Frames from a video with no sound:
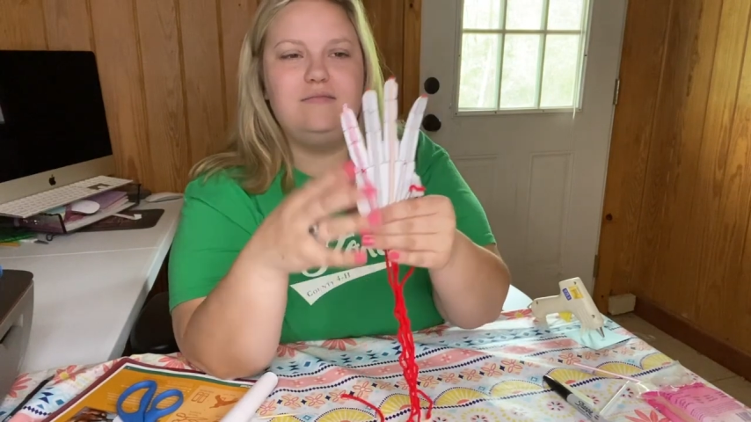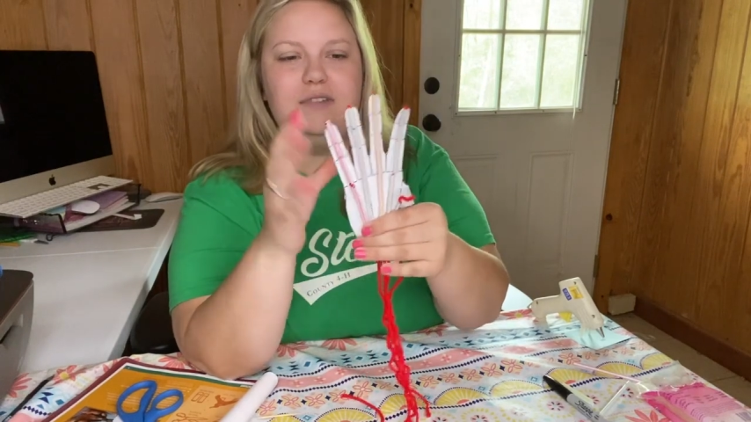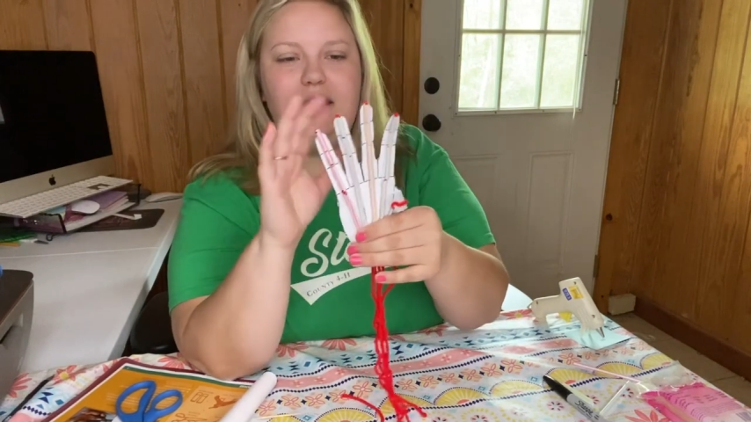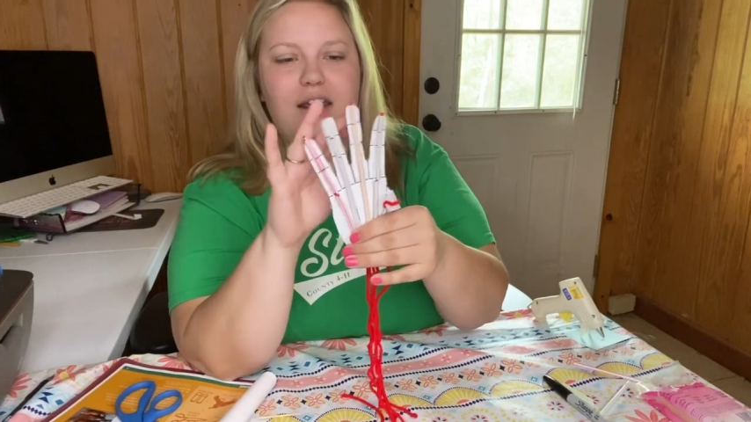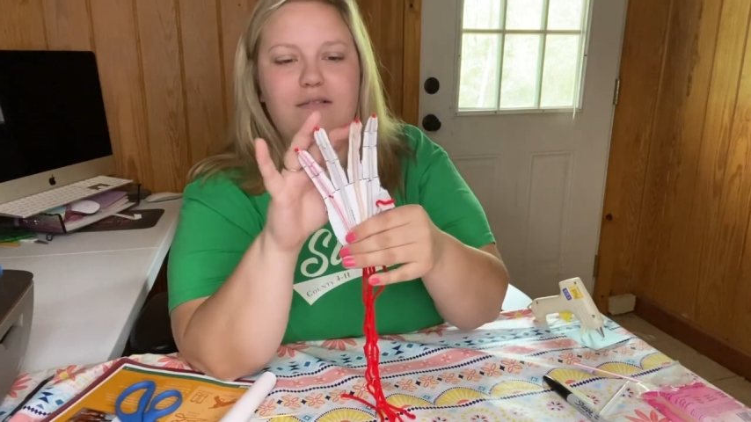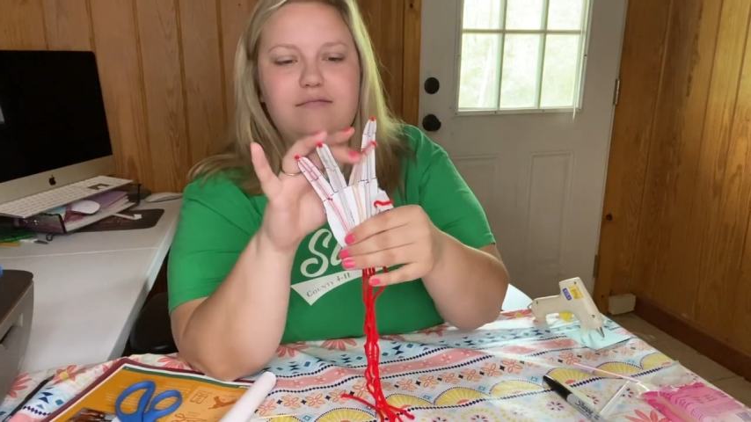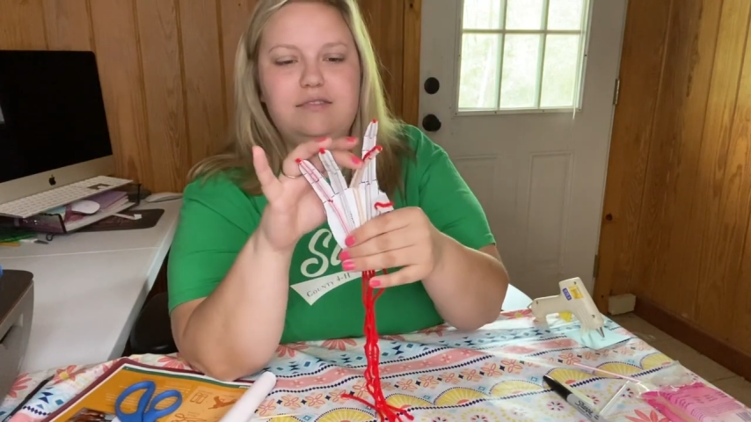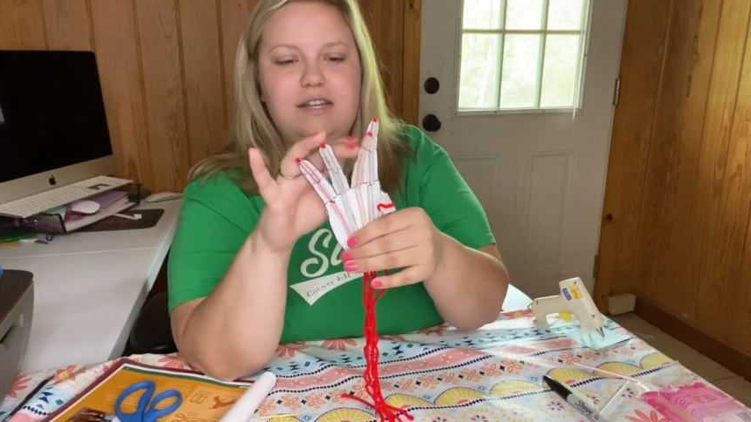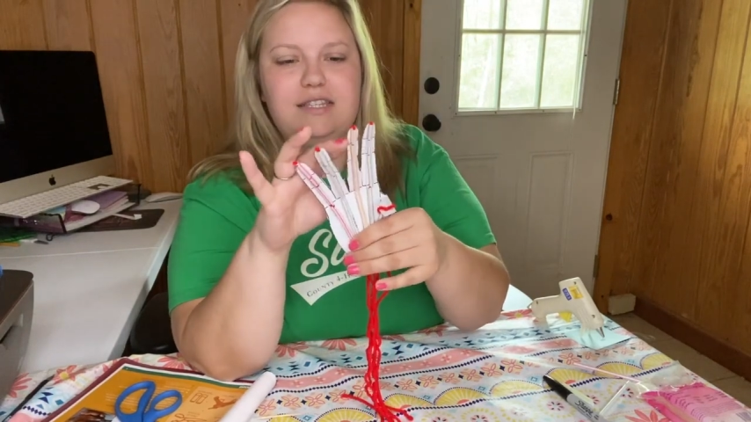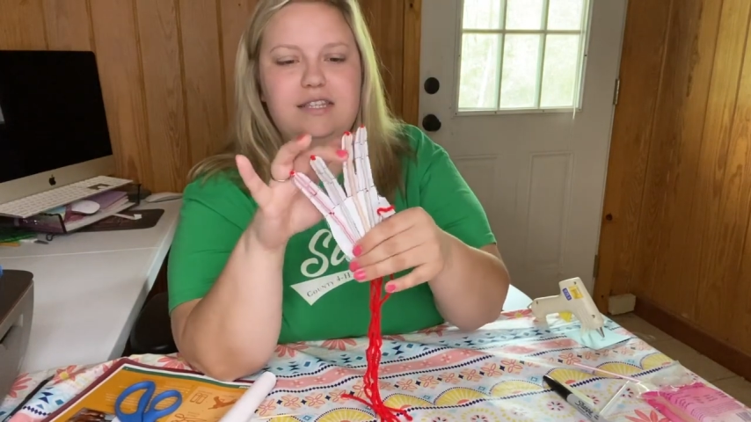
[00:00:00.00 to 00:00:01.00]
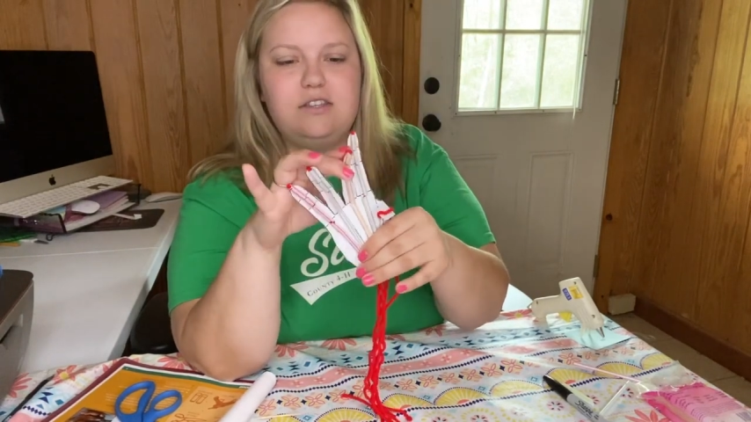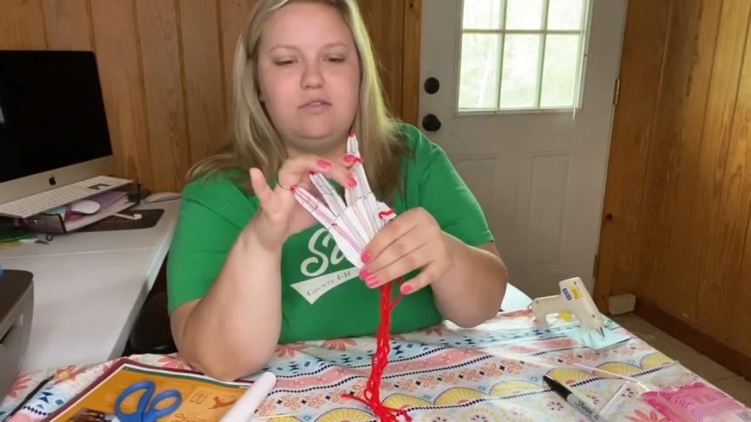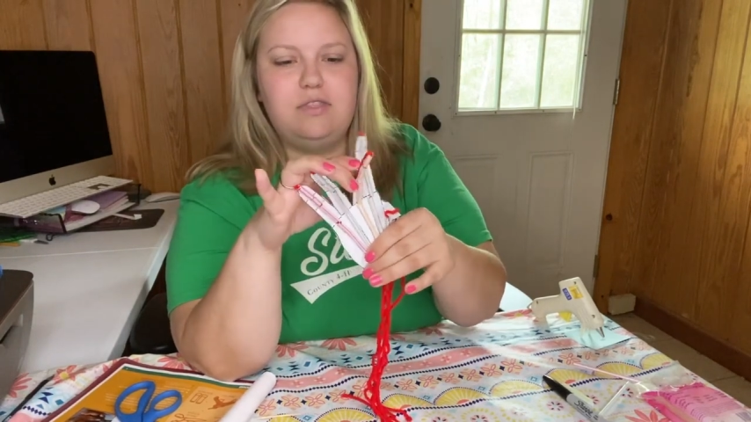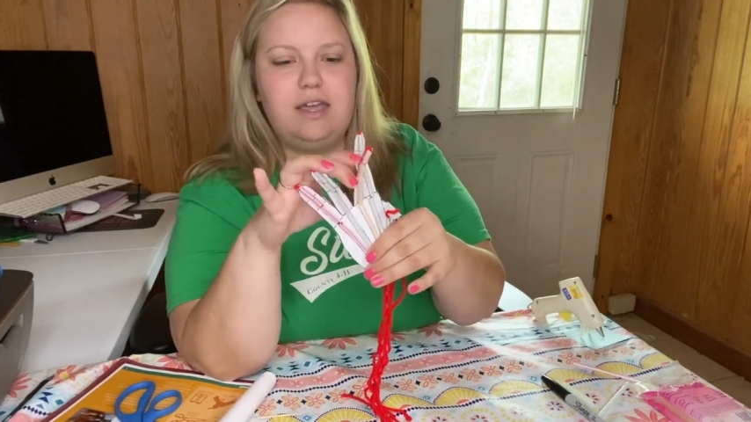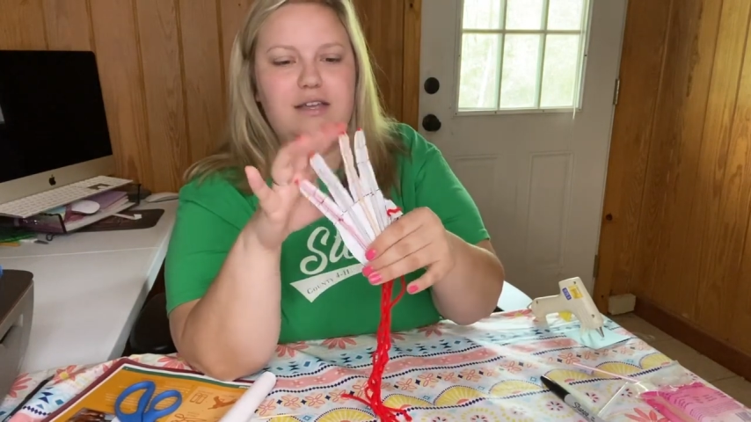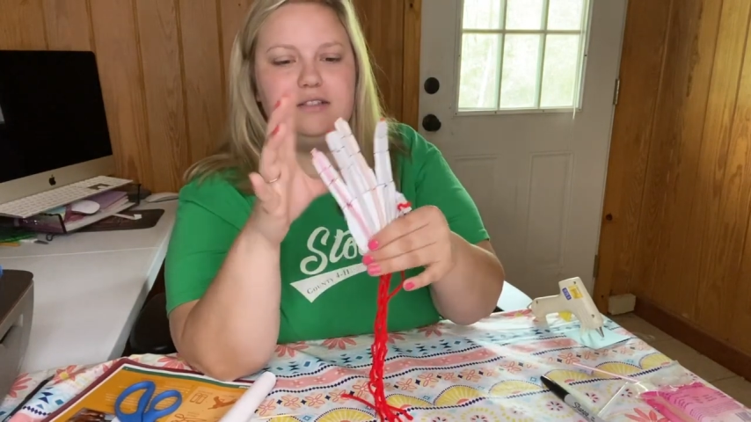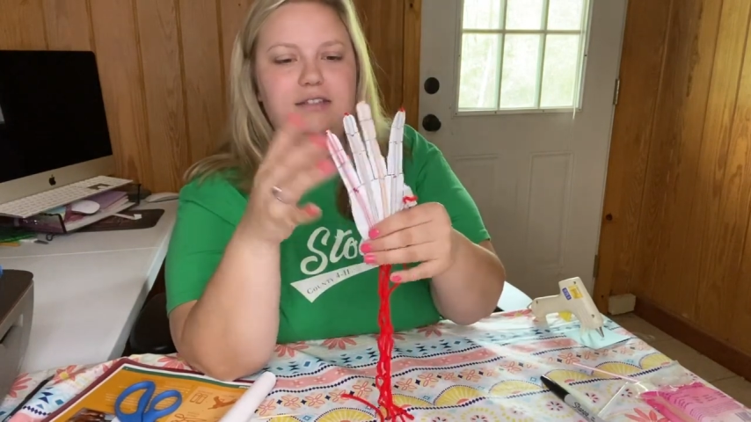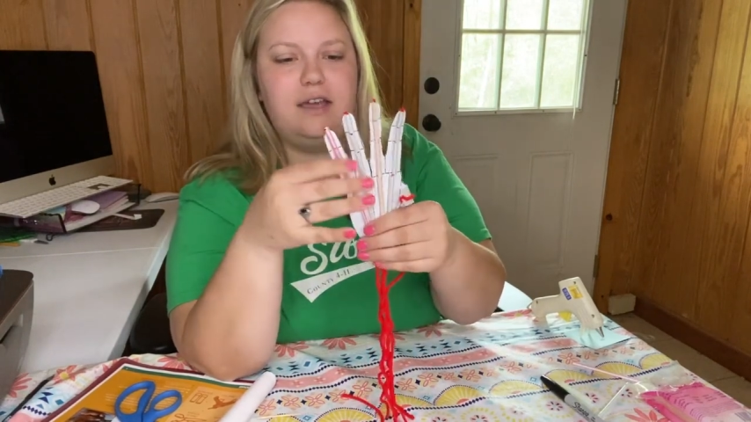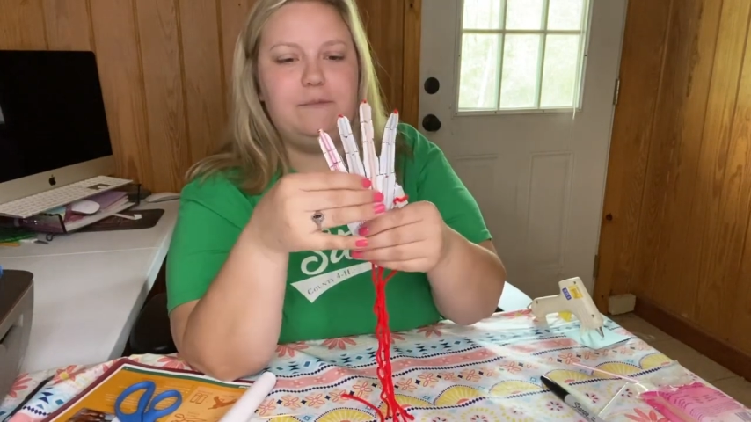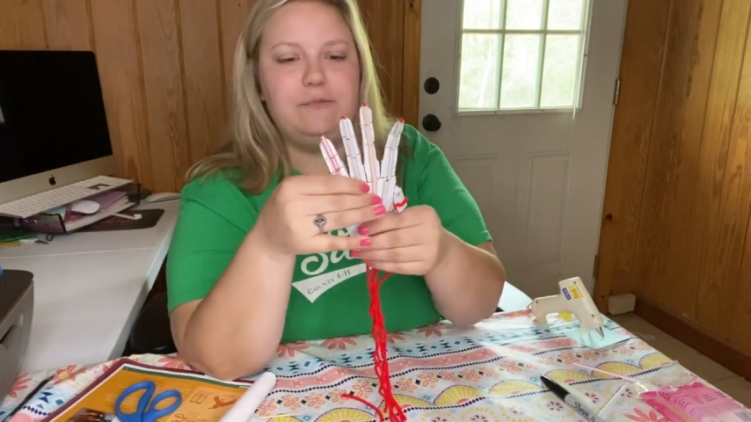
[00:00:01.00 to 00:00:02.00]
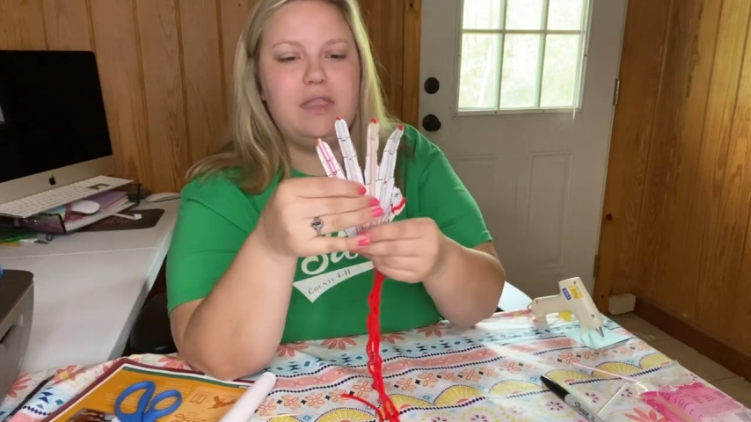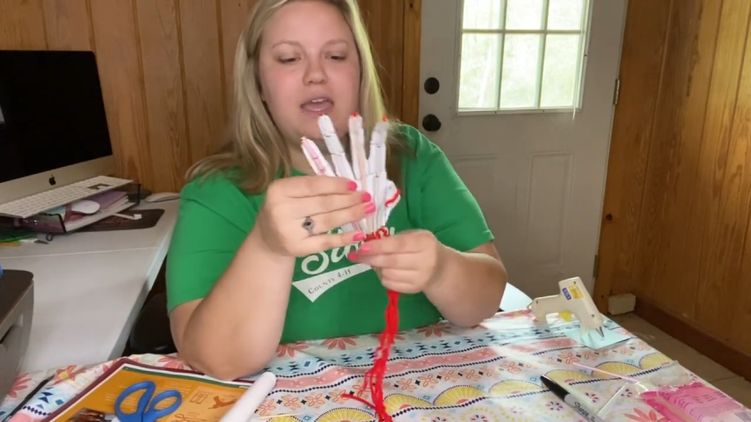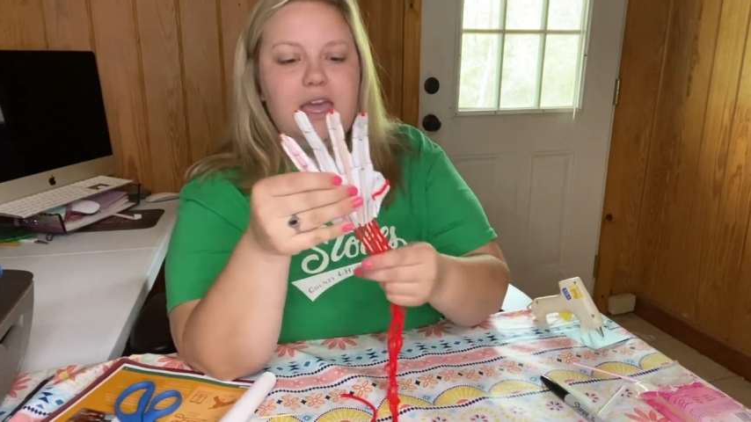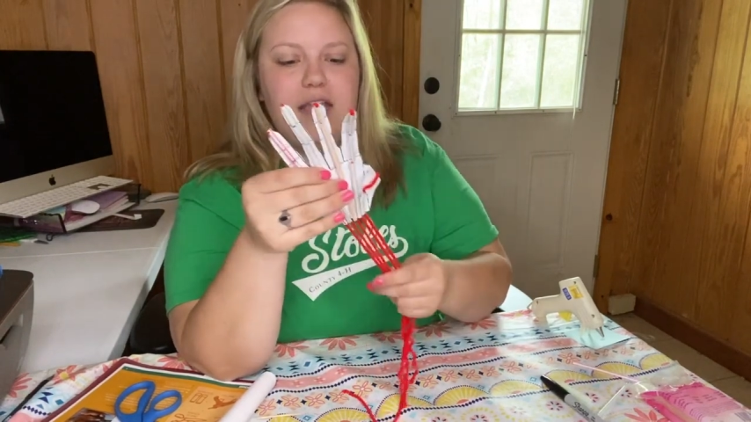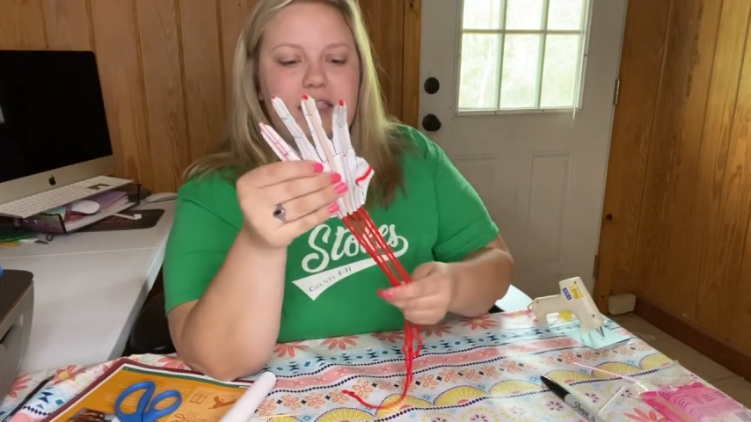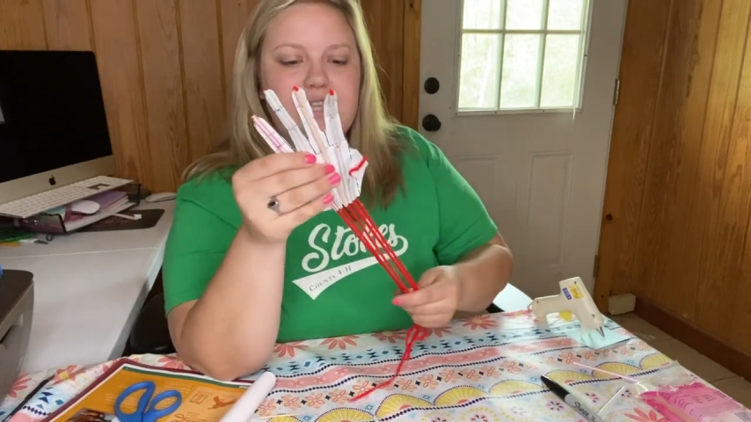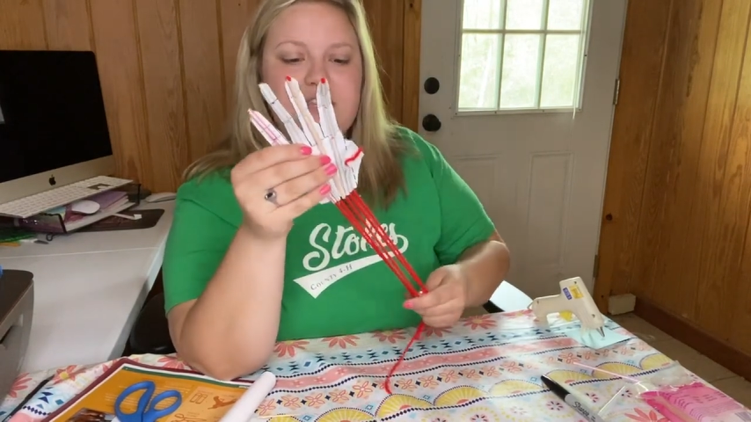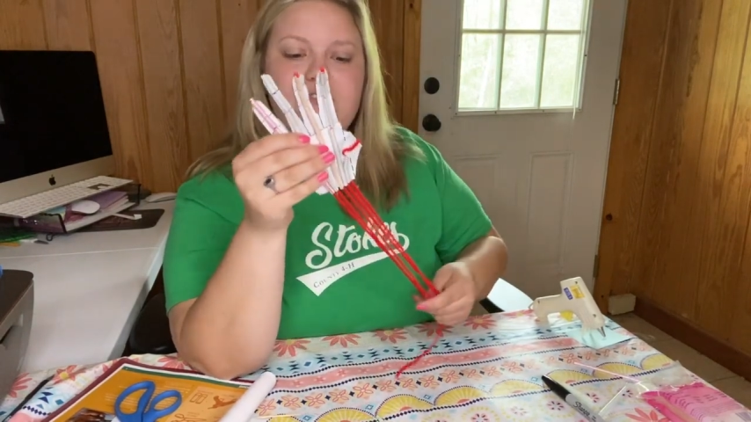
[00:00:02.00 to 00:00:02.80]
you know, does its own thing. So that's a